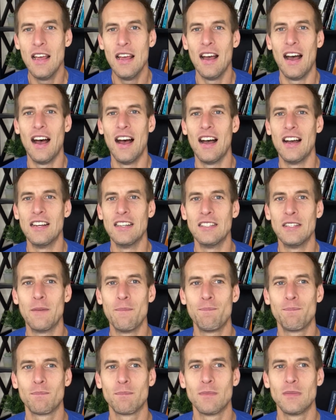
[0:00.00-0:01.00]

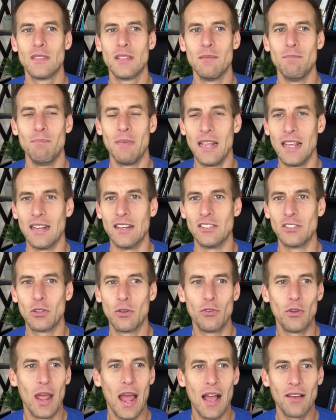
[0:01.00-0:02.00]
So if
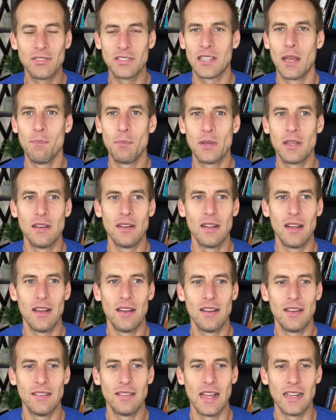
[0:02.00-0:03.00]
you have something
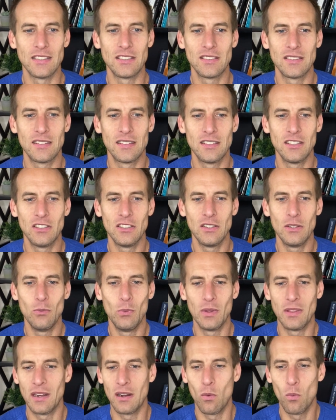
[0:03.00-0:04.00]
that's
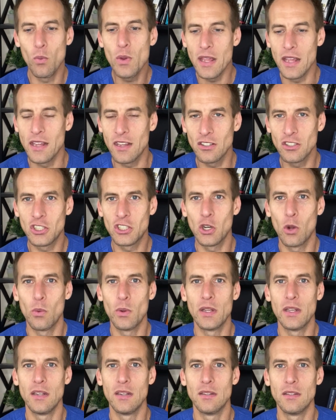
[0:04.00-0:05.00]
within a week
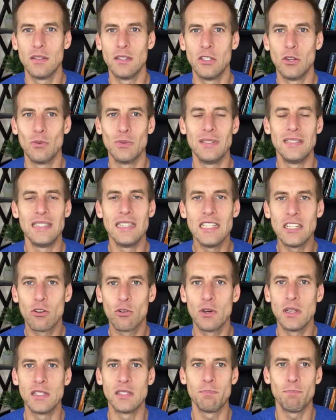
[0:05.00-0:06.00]
showing
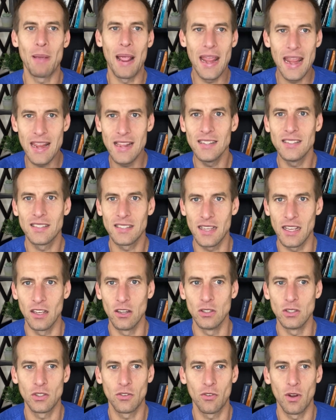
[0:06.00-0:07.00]
decreased pain
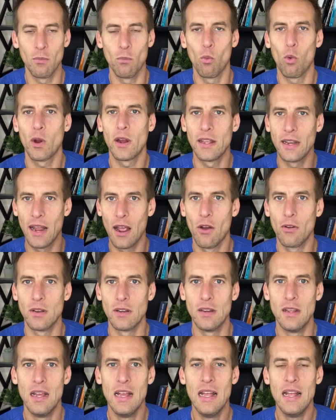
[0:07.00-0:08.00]
scales from working out and
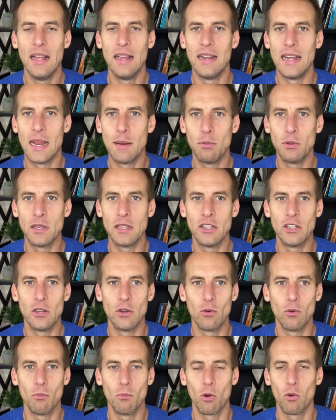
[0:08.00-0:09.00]
enabling
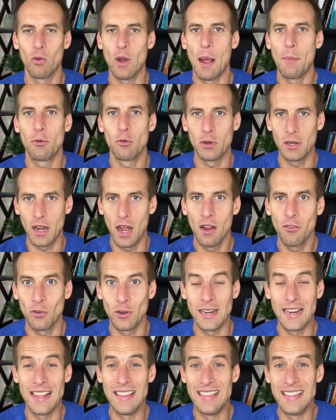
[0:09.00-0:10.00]
more rapid
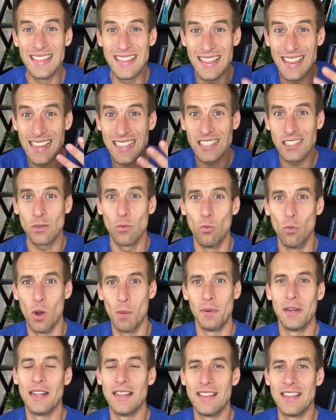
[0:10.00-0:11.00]
recovery in this
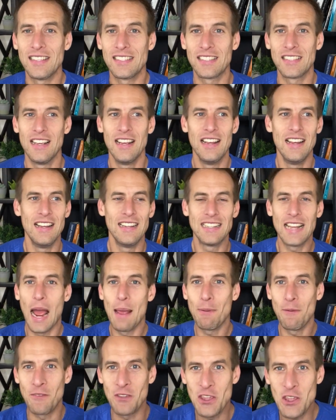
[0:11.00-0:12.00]
woman, in this type
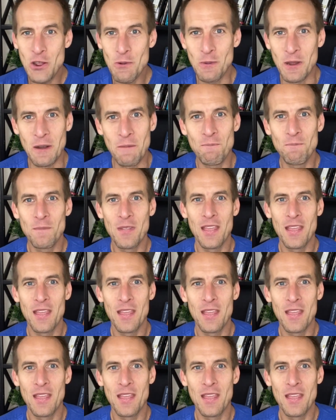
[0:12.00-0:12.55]
of human,